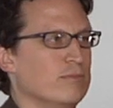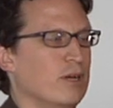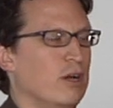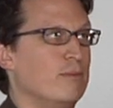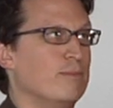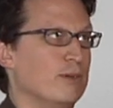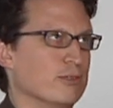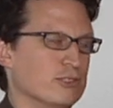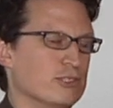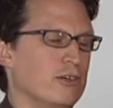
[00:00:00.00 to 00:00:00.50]

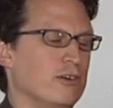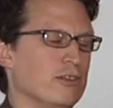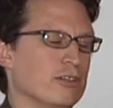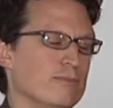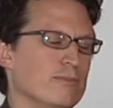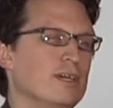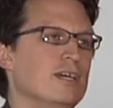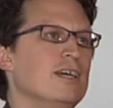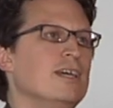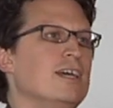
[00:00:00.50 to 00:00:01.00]
almost all of
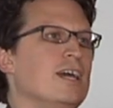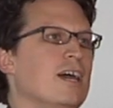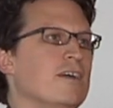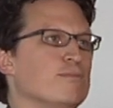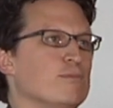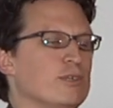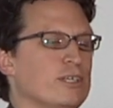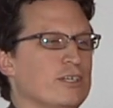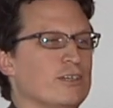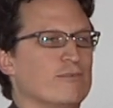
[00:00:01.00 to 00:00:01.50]
them,
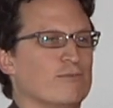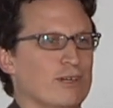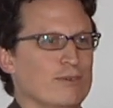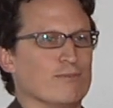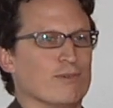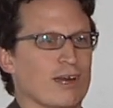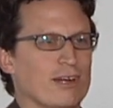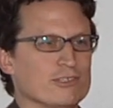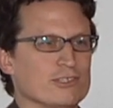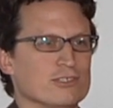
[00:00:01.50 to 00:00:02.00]
have pretty good
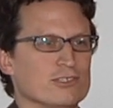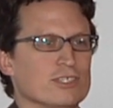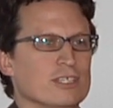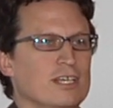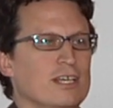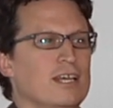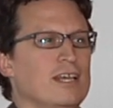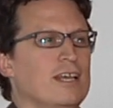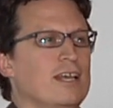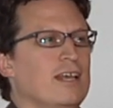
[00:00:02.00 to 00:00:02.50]
web browsers.
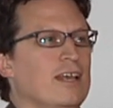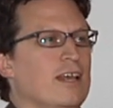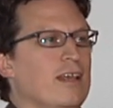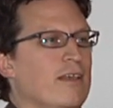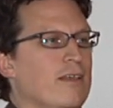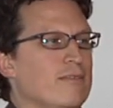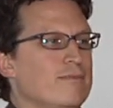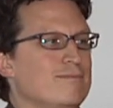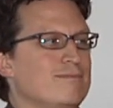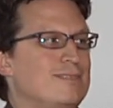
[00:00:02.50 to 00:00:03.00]

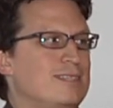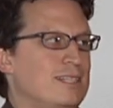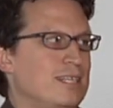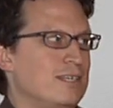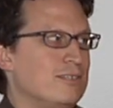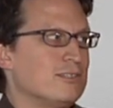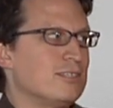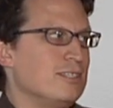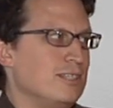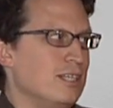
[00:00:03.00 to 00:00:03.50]

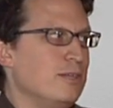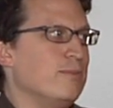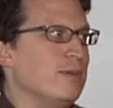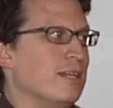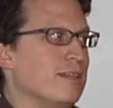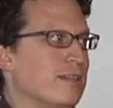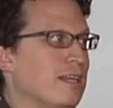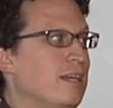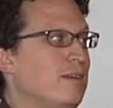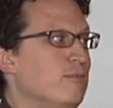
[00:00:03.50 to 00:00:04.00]
There's a
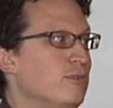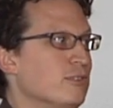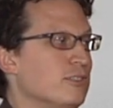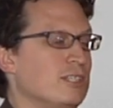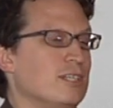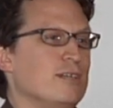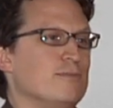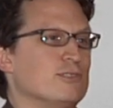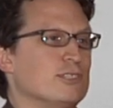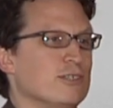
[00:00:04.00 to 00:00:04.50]
limit. They will
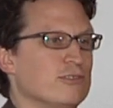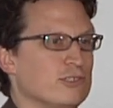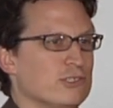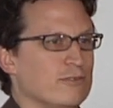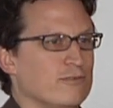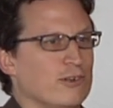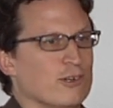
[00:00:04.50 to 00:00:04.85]
sometimes go so